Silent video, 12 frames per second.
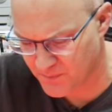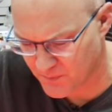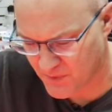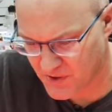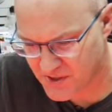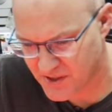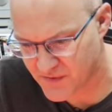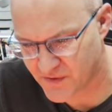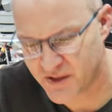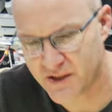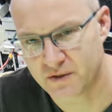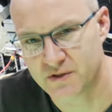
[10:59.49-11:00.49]
Most of this
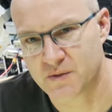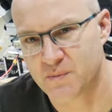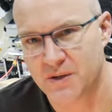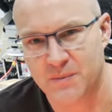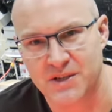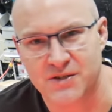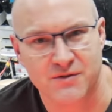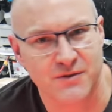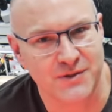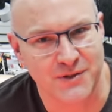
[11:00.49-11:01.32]
video has just been me screwing